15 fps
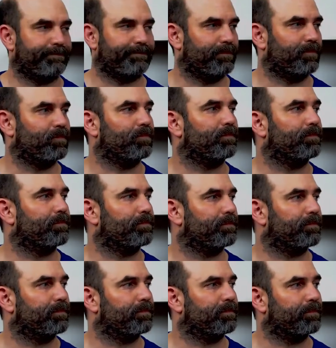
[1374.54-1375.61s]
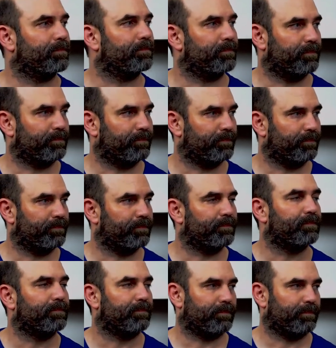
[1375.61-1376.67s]

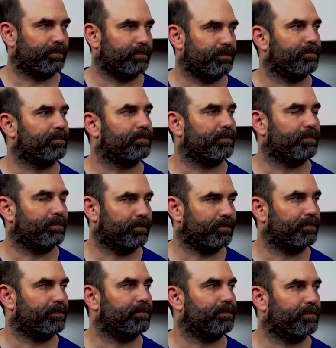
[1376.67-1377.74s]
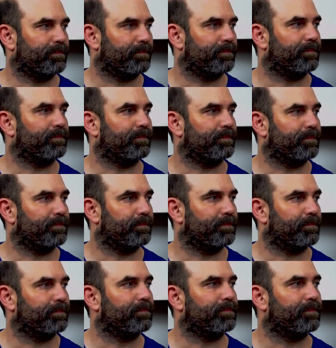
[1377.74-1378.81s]

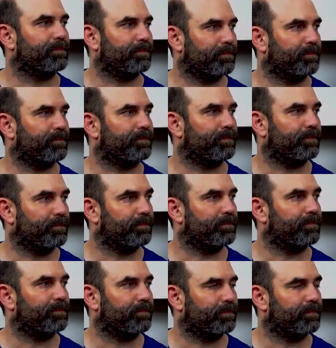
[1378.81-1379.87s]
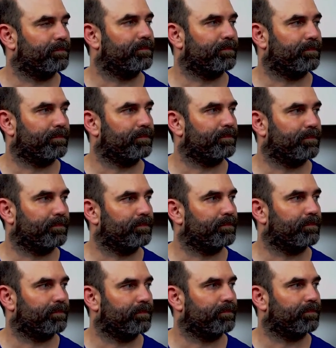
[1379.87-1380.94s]

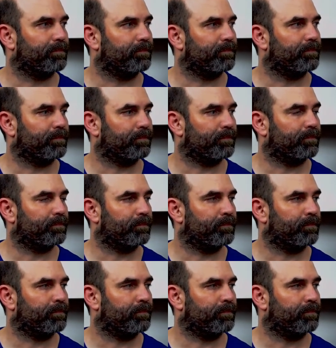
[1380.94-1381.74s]
The person shown says nothing.